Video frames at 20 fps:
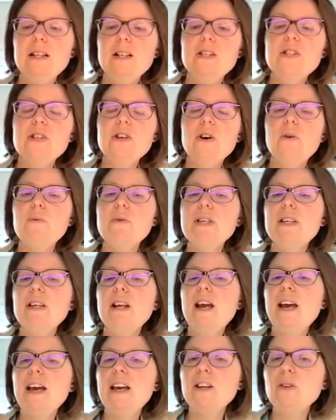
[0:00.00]
So we
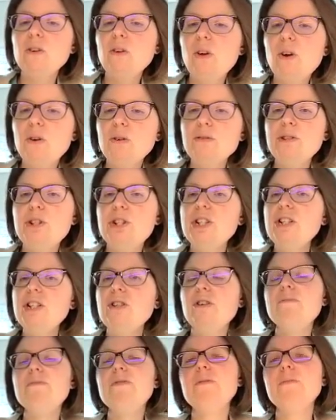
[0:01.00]
can handle whole
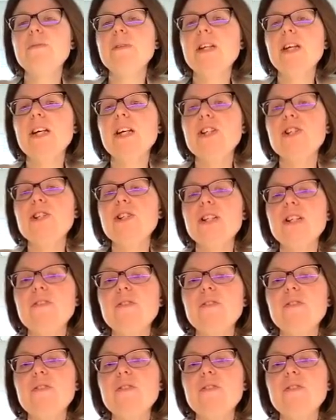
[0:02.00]
genome duplication